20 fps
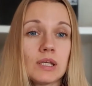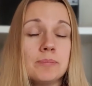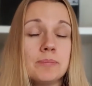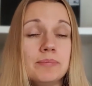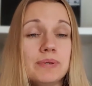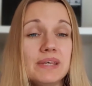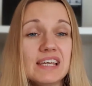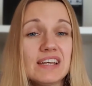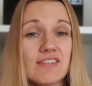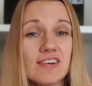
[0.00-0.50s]

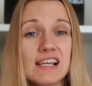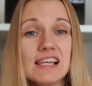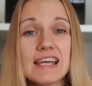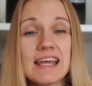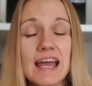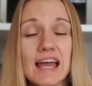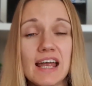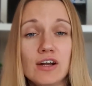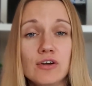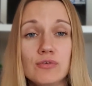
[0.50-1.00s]
Be really
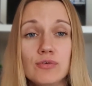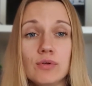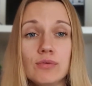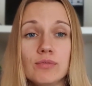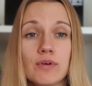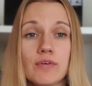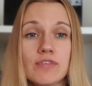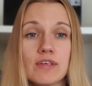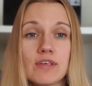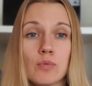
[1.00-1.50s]
careful
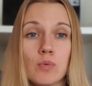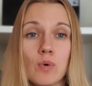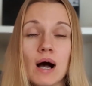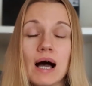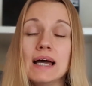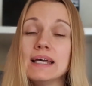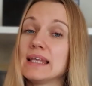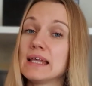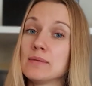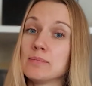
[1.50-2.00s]
with the
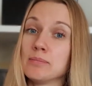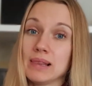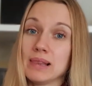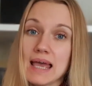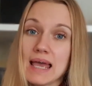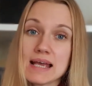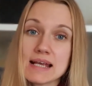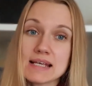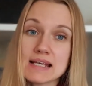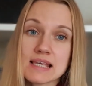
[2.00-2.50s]
white and
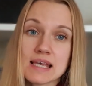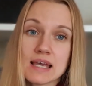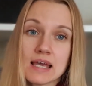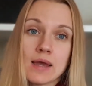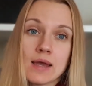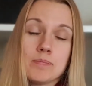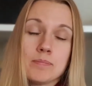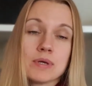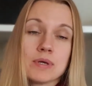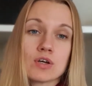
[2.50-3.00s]
blacks,
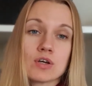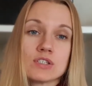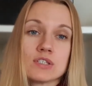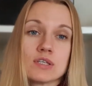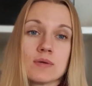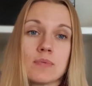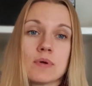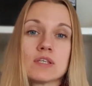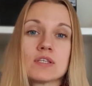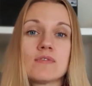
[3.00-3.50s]
because
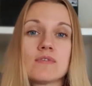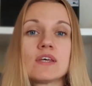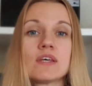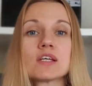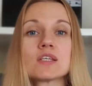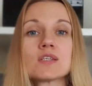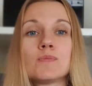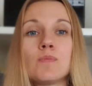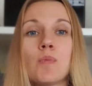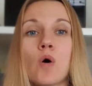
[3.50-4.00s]
depends on the
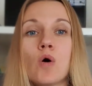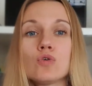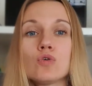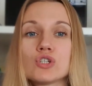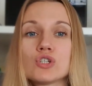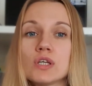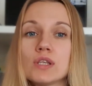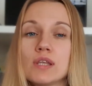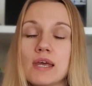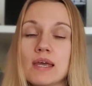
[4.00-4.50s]

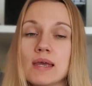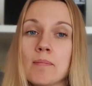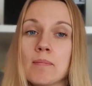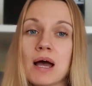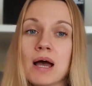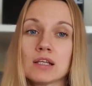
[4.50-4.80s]
exposure, they might